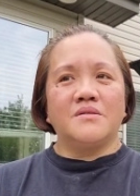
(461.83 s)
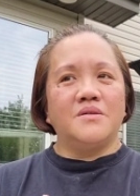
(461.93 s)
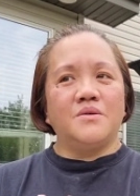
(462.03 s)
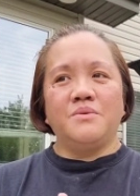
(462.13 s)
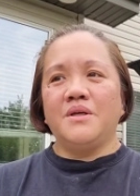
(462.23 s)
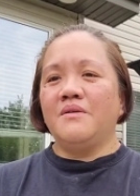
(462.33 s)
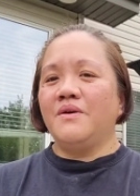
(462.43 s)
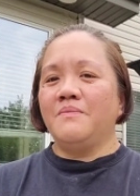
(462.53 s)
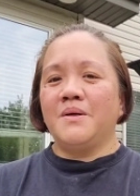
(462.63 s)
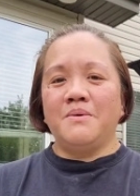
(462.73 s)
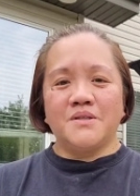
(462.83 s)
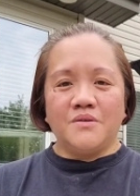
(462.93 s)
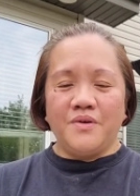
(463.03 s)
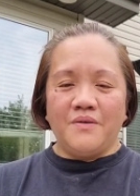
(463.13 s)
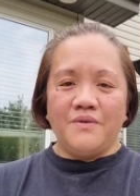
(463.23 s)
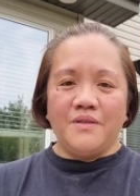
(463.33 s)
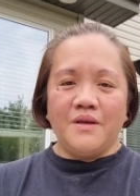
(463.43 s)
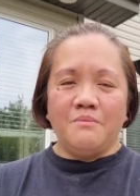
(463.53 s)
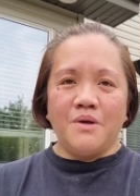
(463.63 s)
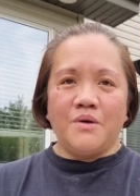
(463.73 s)
you know, we give him the best of
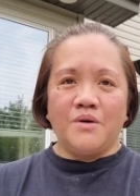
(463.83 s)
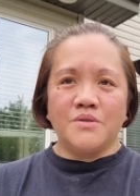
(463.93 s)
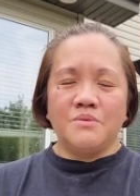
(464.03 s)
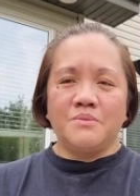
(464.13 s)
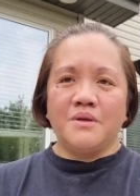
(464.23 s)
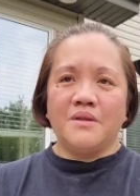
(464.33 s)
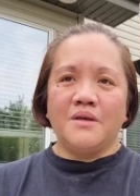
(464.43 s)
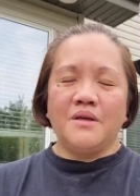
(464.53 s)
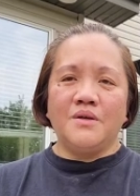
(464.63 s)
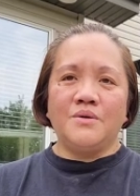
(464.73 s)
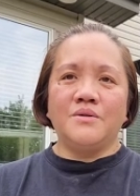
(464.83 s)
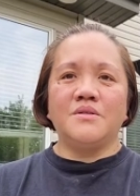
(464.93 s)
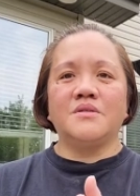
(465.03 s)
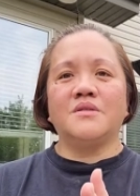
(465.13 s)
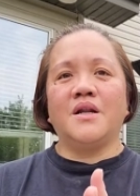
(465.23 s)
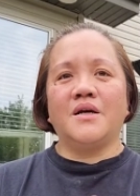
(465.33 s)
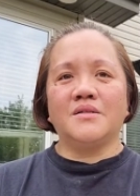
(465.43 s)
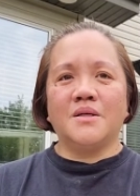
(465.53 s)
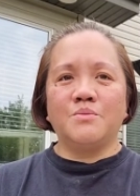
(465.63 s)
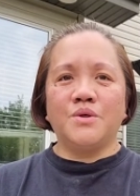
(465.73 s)
everything because we were thinking, you know, this is the last
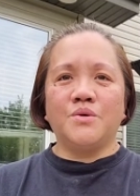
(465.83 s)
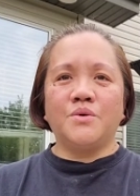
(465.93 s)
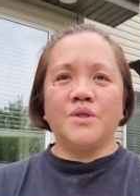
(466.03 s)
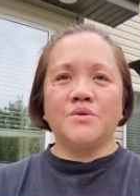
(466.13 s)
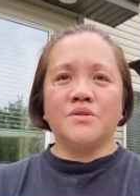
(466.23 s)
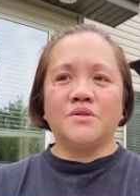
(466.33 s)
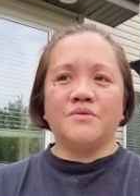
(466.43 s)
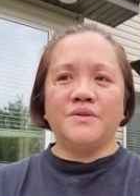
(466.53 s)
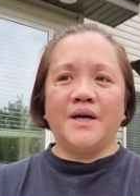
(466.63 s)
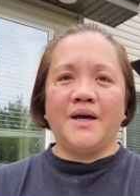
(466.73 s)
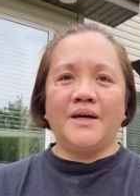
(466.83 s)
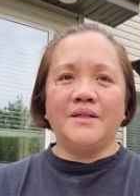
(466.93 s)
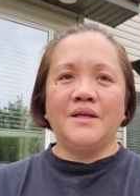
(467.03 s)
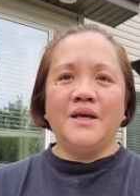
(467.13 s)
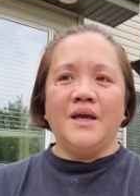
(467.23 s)
time we're going to serve dad.